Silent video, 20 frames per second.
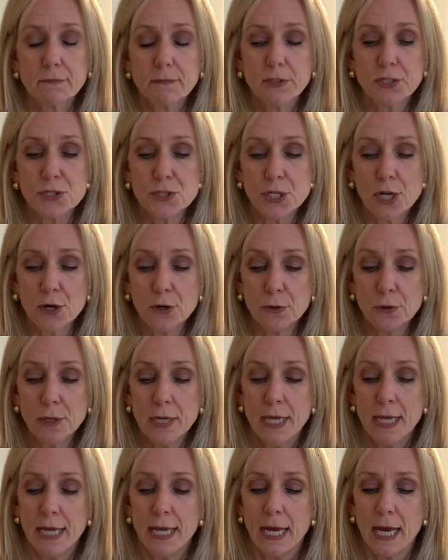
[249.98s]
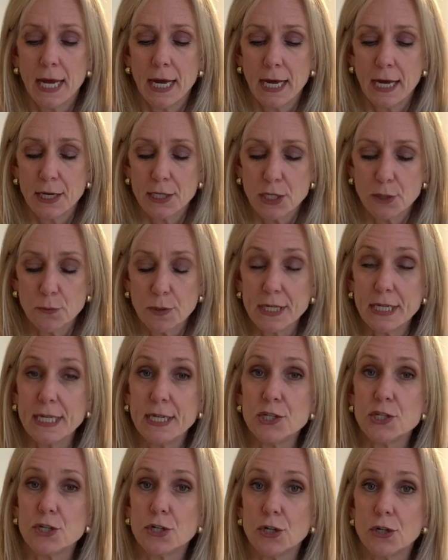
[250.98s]
So you would
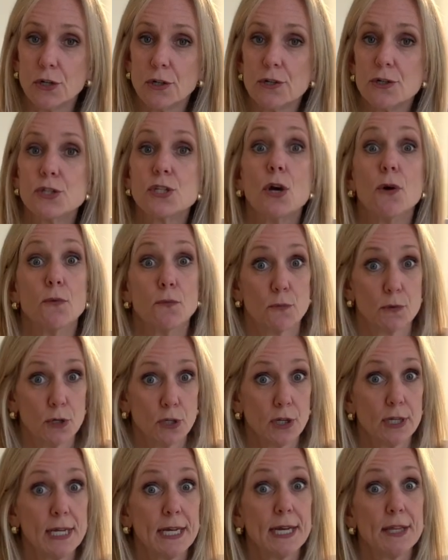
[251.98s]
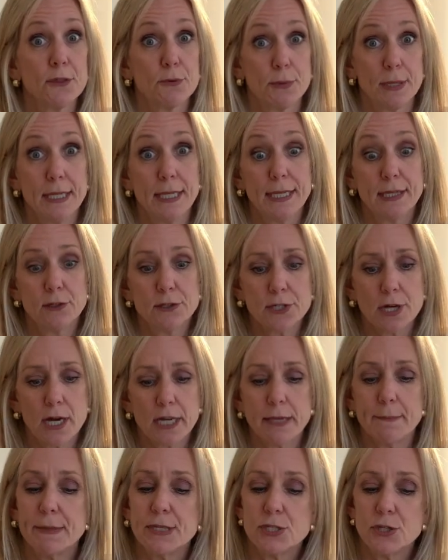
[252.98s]
need so we're looking at 3 legal
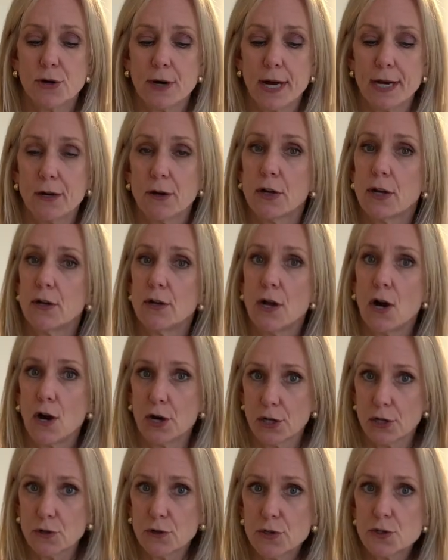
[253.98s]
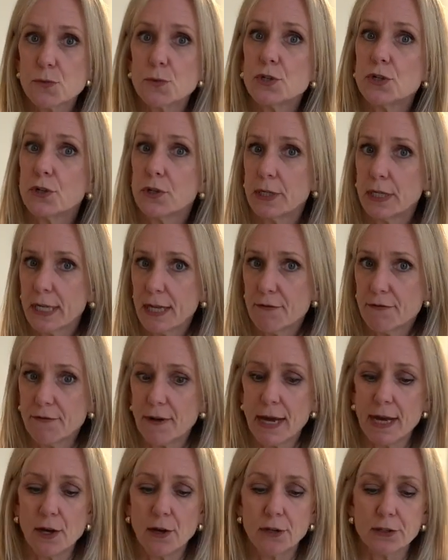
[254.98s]
documents, your articles, which are going to get
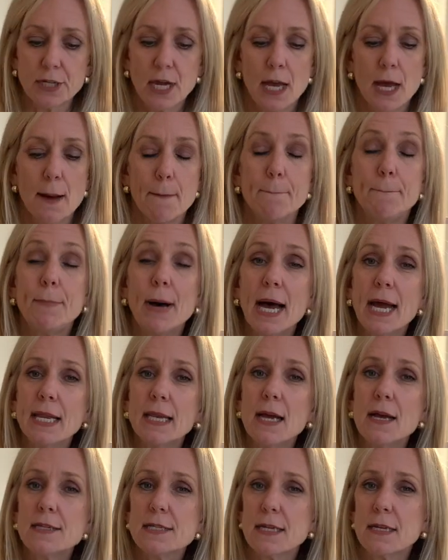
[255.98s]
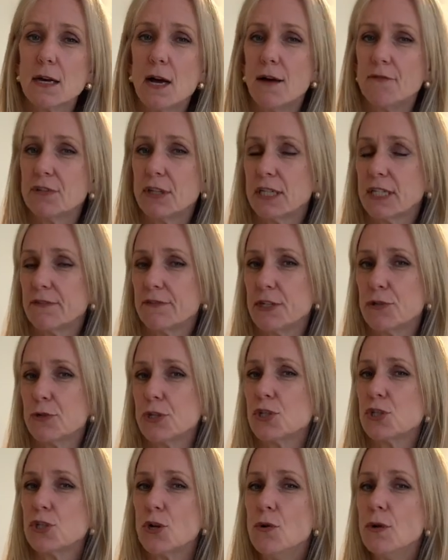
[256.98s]
filed. Bylaws and conflict of
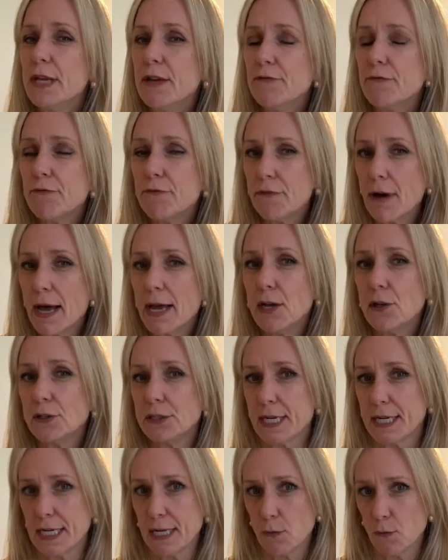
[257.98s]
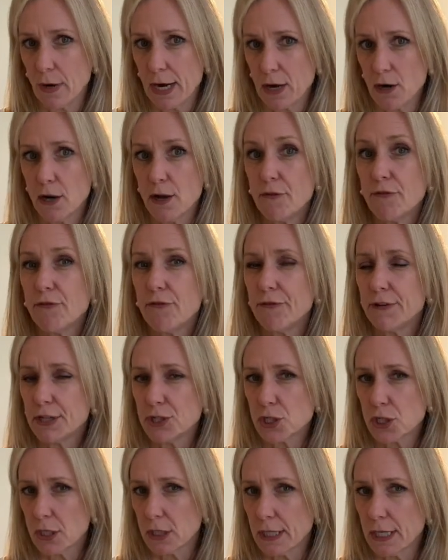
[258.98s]
interest don't get filed anywhere
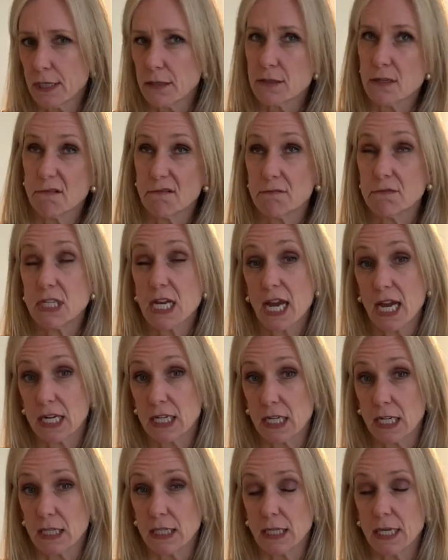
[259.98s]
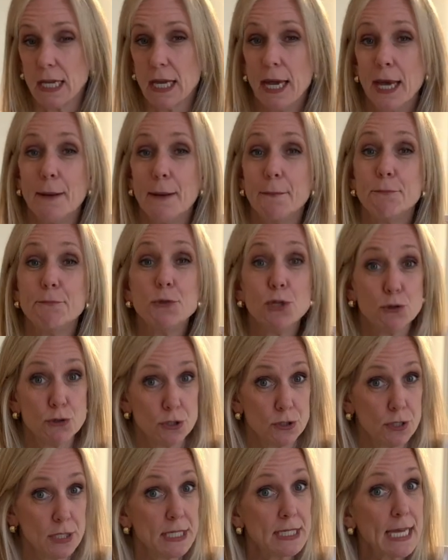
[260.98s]
officially, so technically. You do
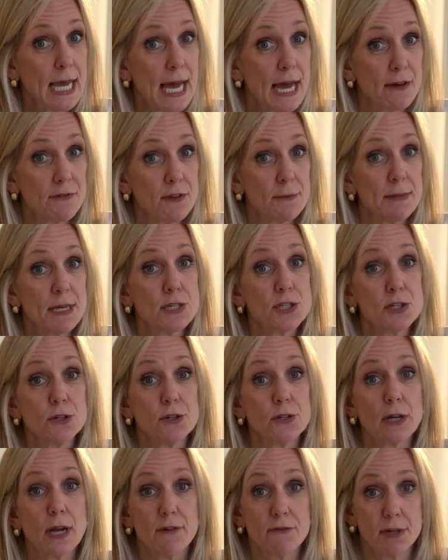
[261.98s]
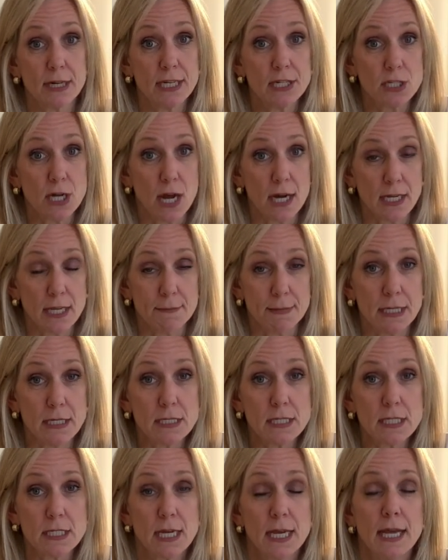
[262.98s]
need to have them as your governing
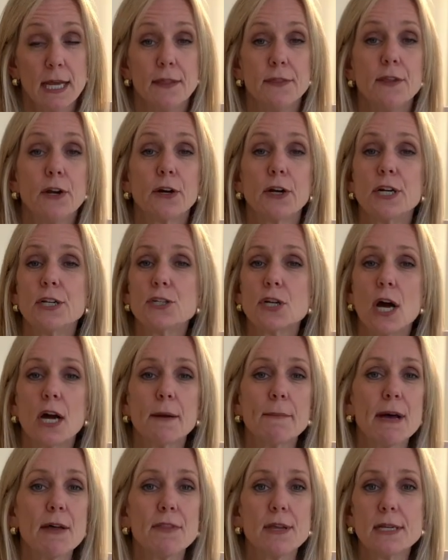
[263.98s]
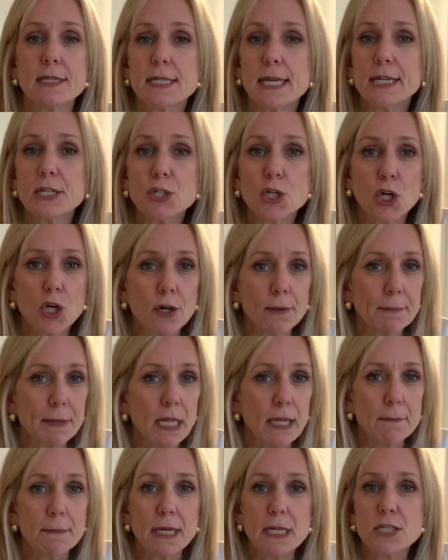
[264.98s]
documents. They're going to talk about things like term
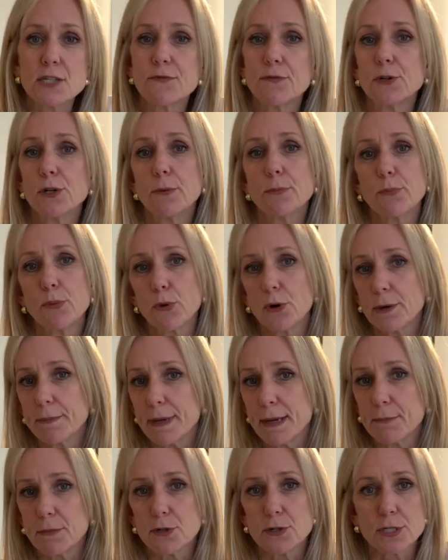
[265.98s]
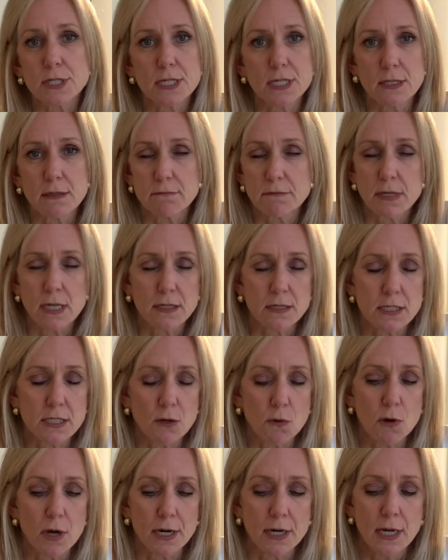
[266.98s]
limits for your board members and so
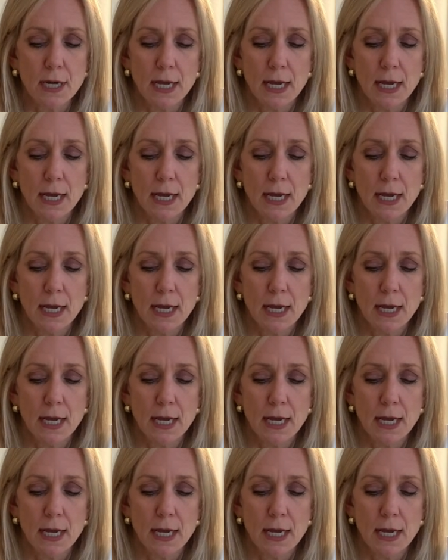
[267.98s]
on.